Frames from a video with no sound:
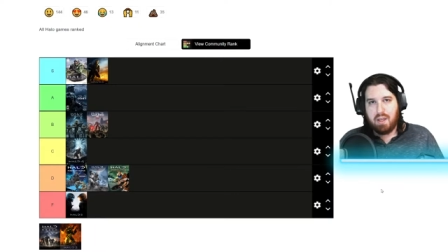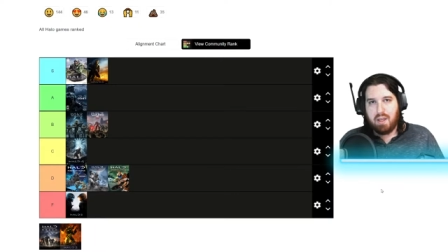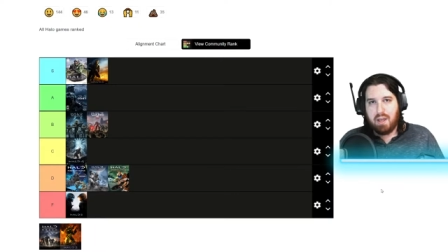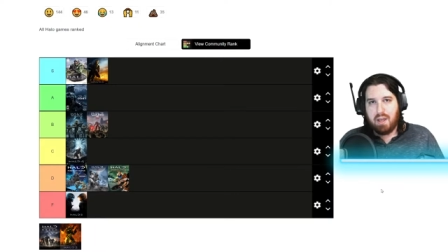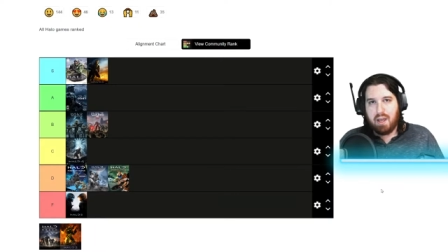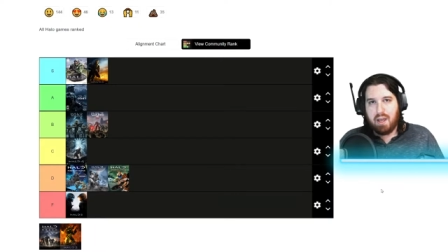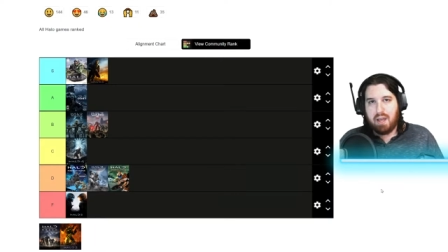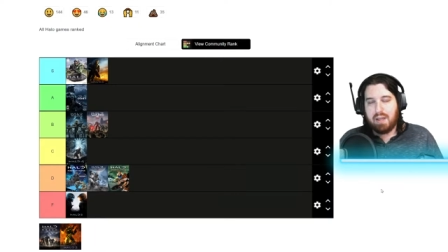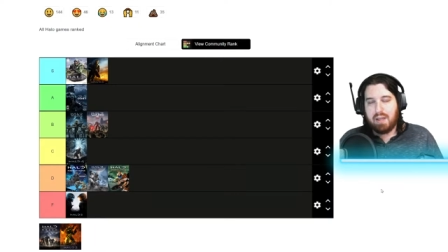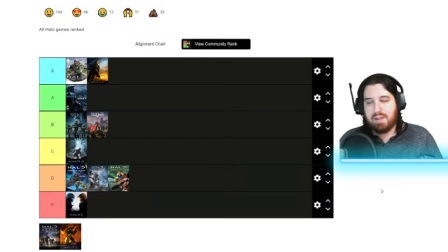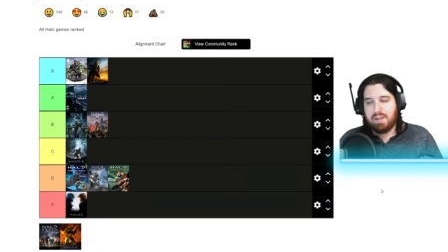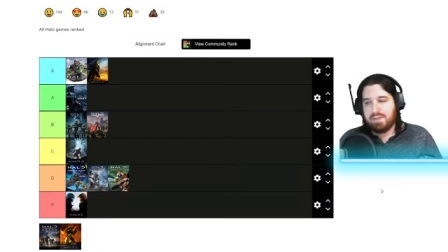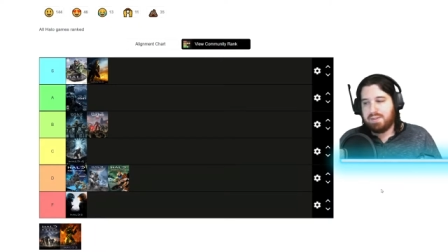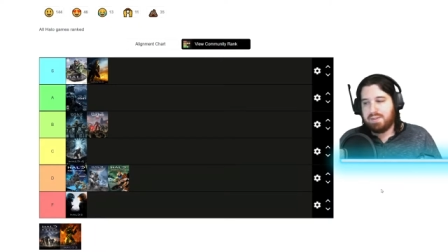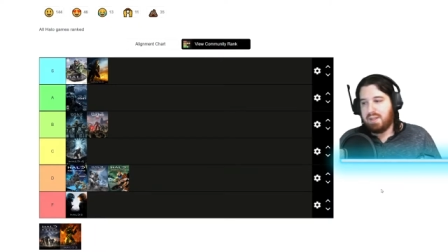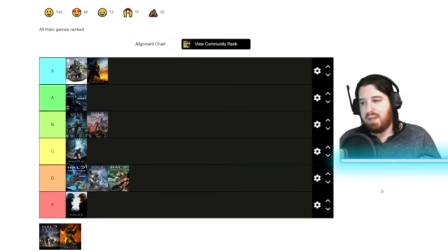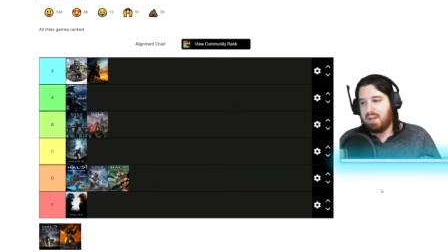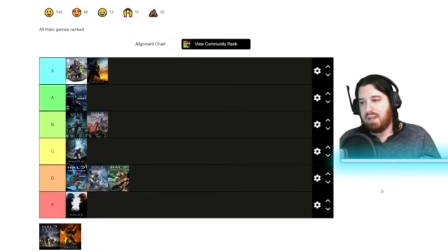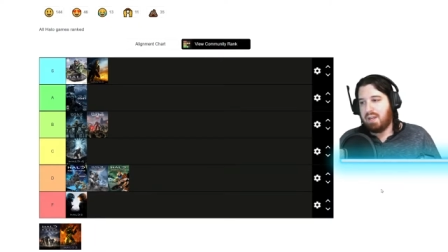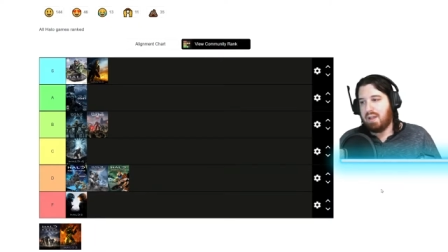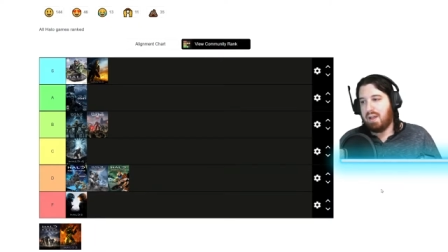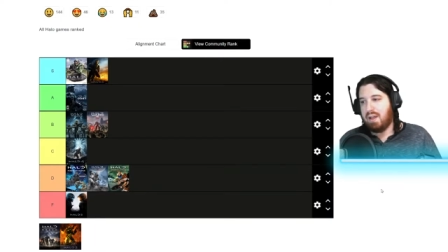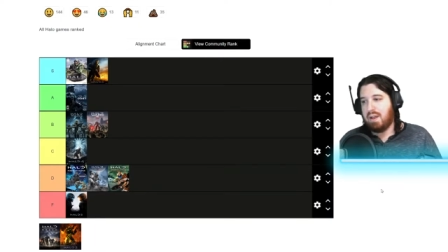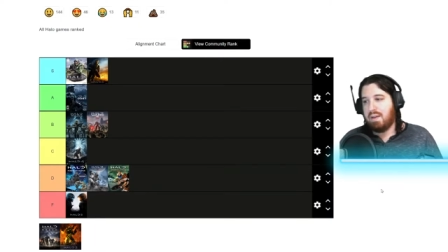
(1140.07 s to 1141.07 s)
Uh,
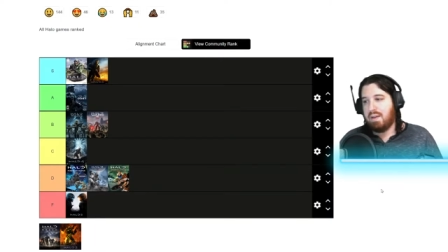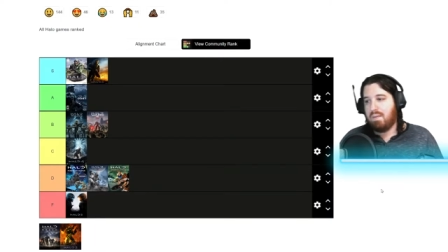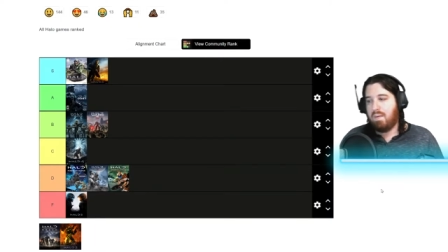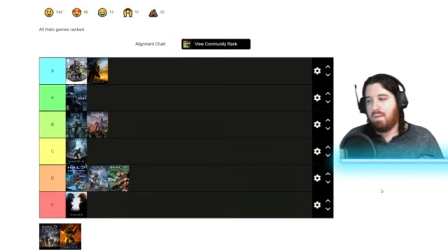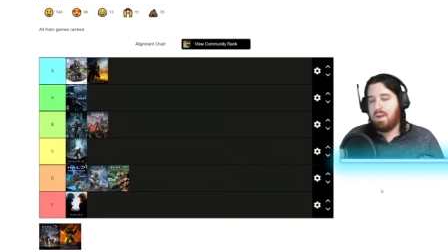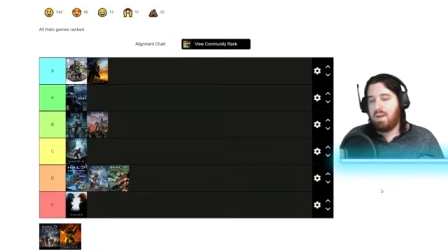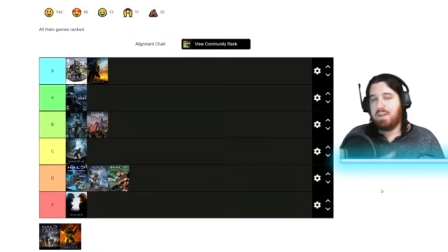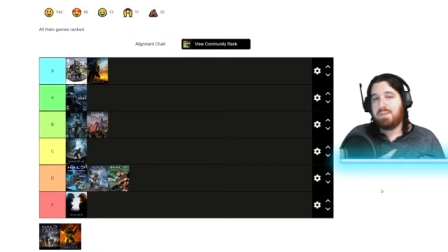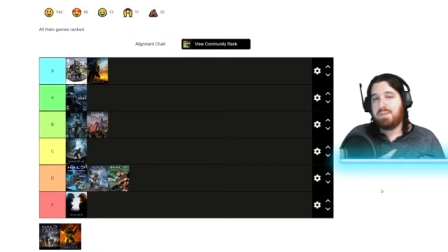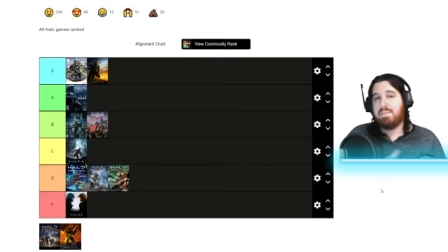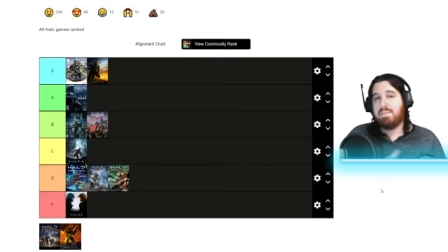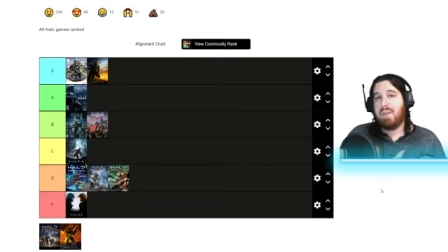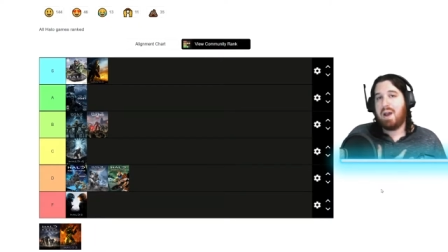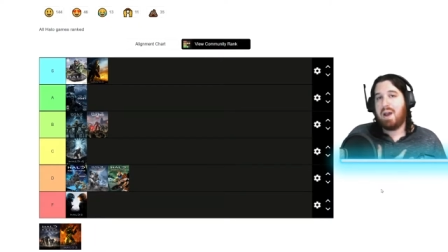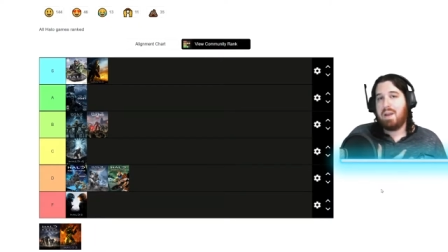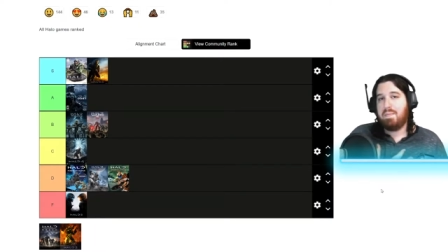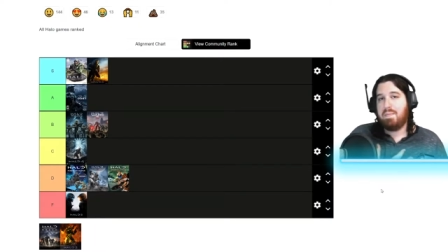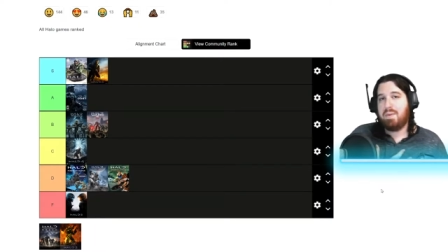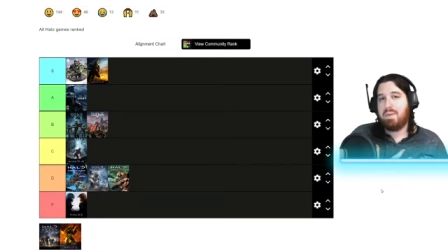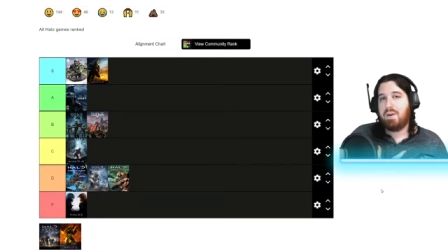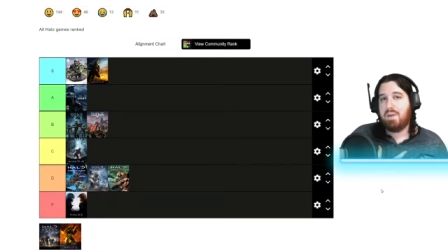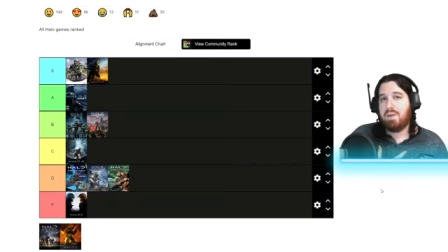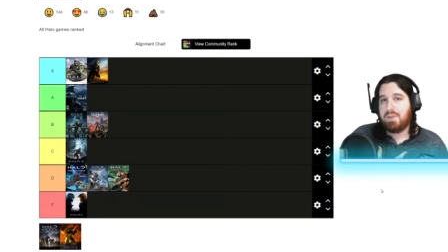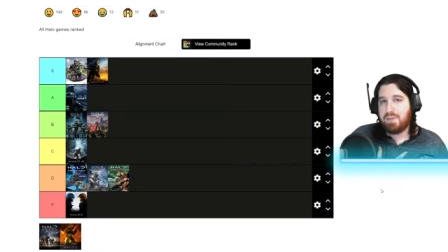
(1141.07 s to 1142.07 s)
see, uh, it's my
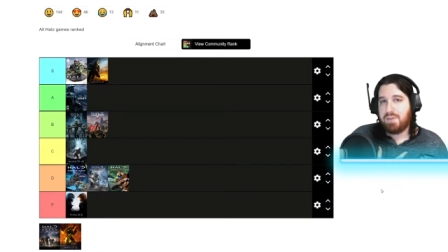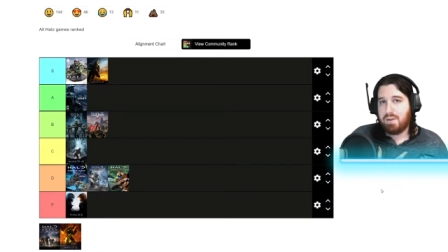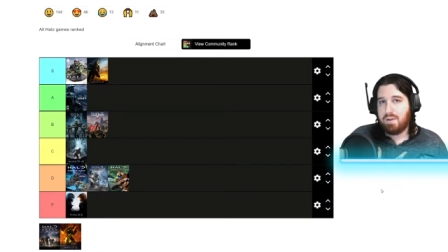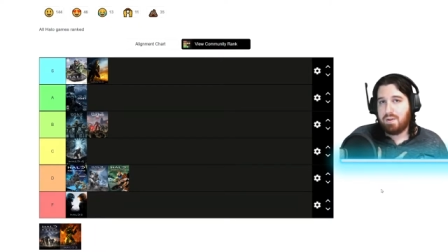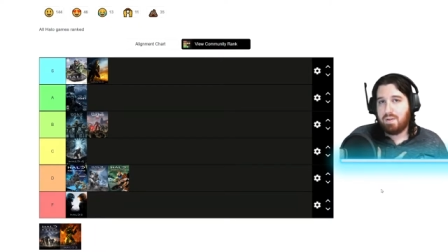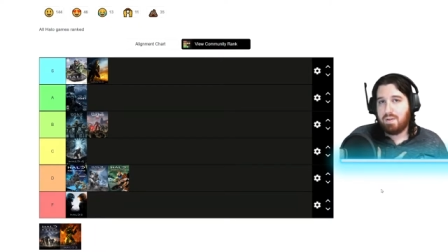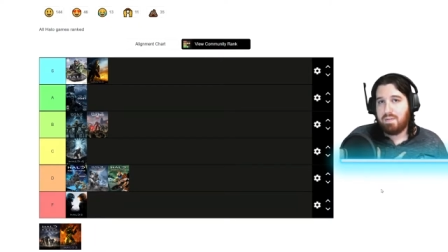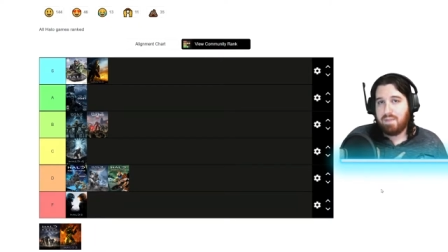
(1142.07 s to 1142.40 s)
personal